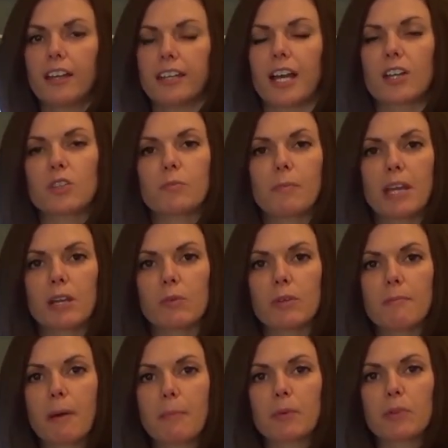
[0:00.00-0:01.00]
Now you may
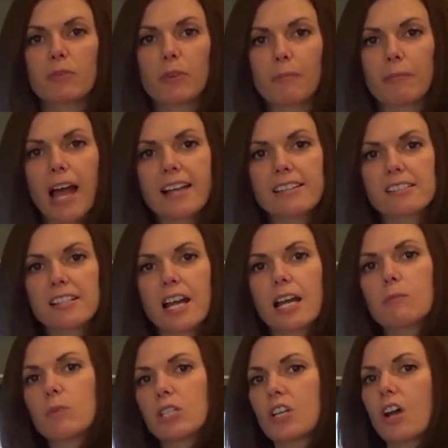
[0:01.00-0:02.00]
remember from last
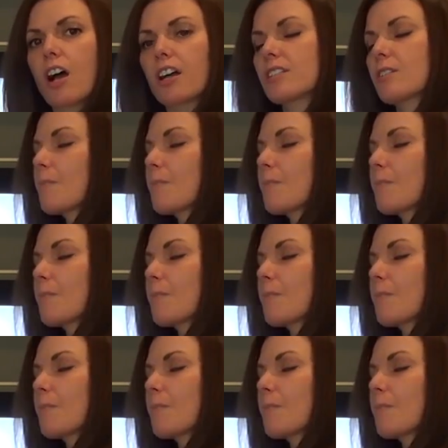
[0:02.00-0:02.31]
time we talked